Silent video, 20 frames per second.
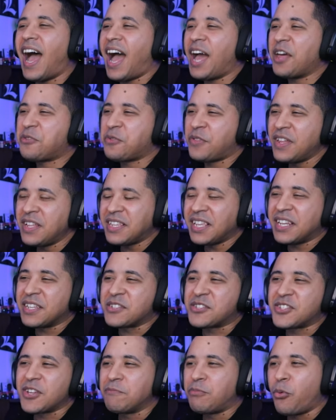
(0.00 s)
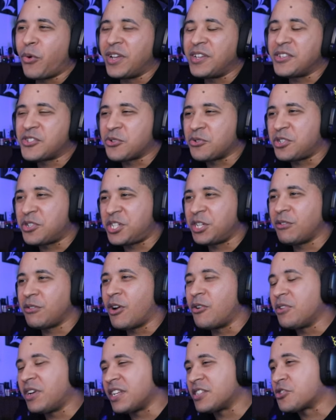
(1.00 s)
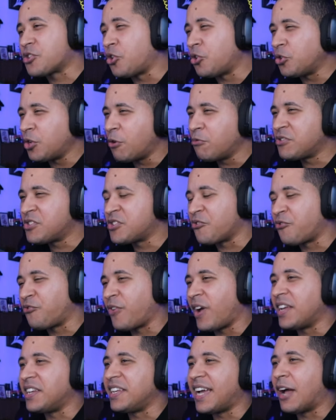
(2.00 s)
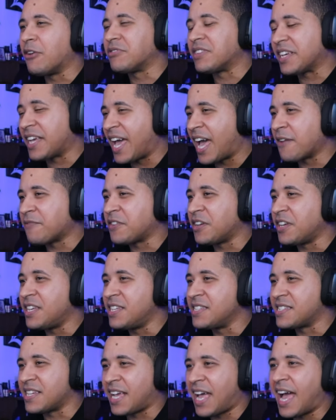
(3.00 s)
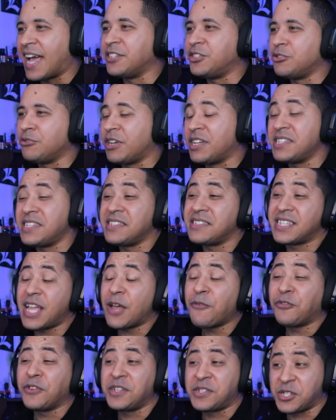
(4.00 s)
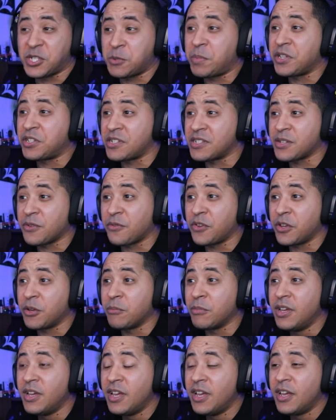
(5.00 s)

I think that at some point, Soshiro gets close to finding out that Kafka is a kaiju, because he's definitely suspicious of him.